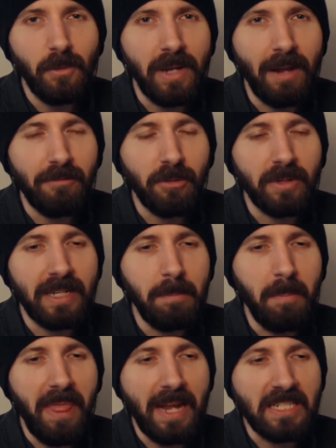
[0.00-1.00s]
We have to
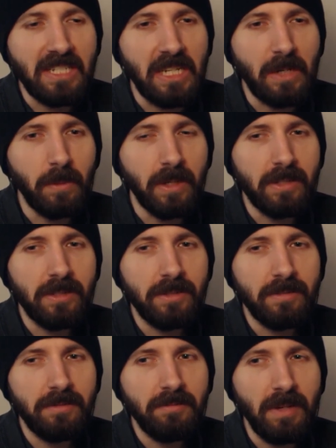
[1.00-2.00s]
keep that secret.
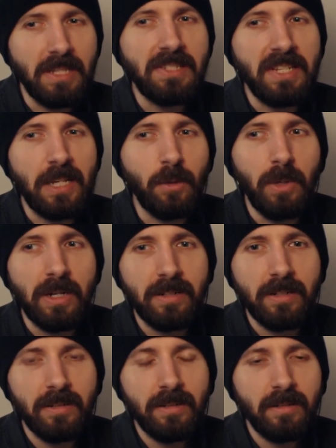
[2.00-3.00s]
A
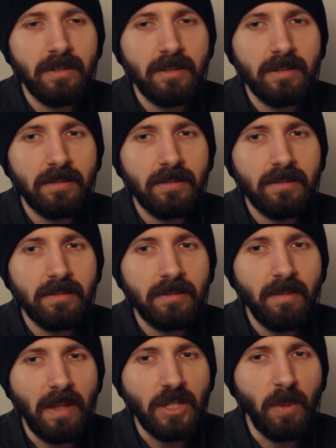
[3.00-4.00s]
secret.
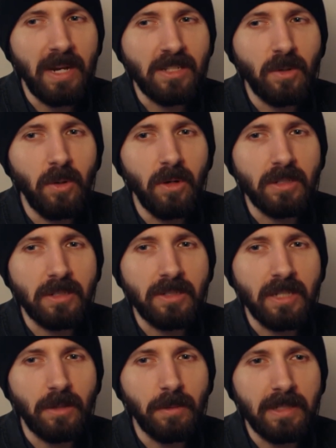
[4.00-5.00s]
That's why it's called a
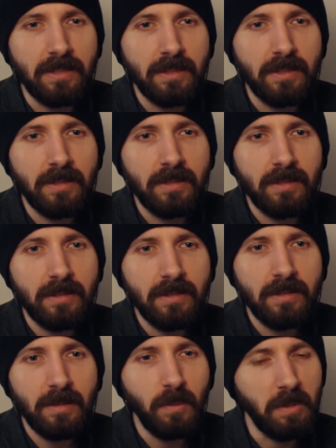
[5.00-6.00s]
secret.
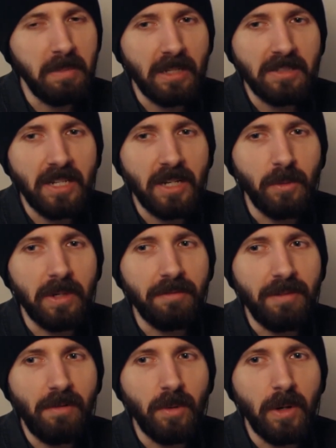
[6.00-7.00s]
Wouldn't be a secret
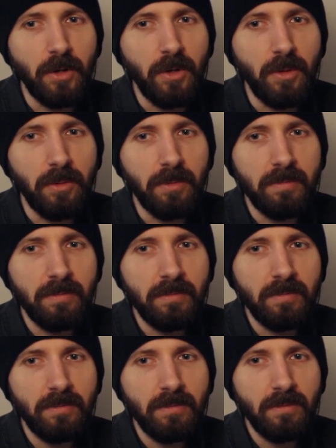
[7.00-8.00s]
if everyone knew.
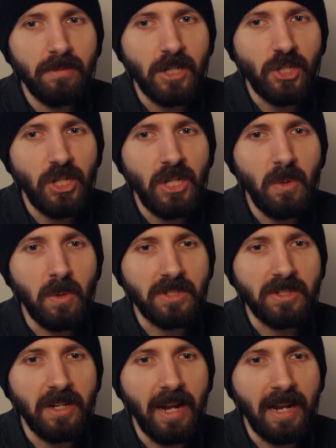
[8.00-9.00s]
And she
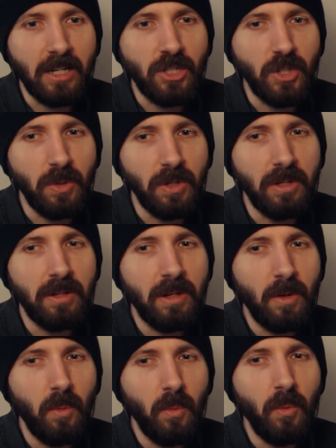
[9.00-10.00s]
looks like she...
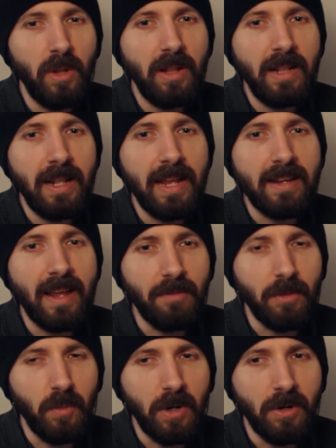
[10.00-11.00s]
We'll let
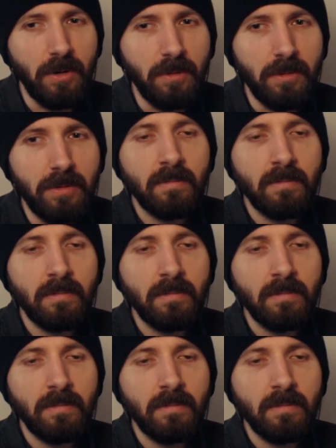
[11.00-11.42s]
everyone know.